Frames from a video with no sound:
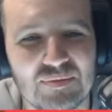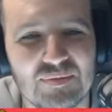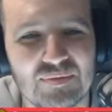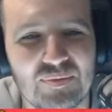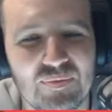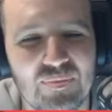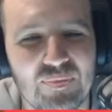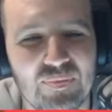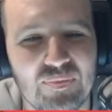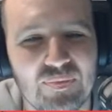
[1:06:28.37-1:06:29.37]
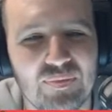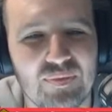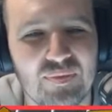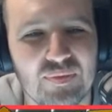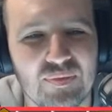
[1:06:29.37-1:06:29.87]
Like, it's so good.
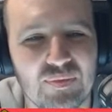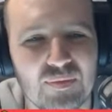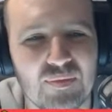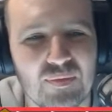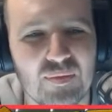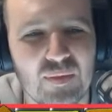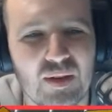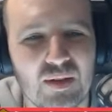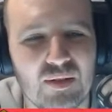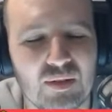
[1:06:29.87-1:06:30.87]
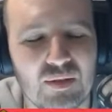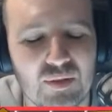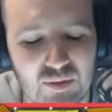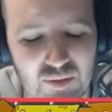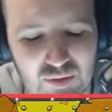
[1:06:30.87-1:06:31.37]
There's some
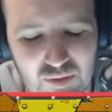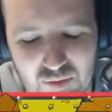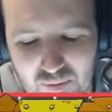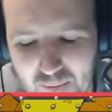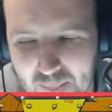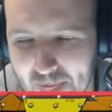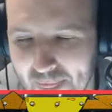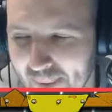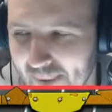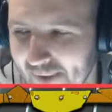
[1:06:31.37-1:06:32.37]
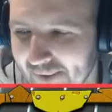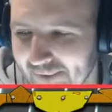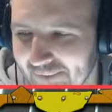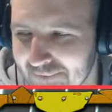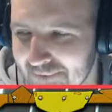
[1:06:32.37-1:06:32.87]
the way they updated
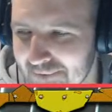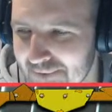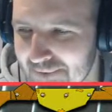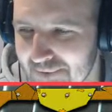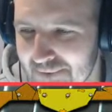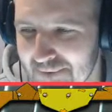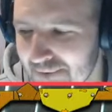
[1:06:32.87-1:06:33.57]
them, they made them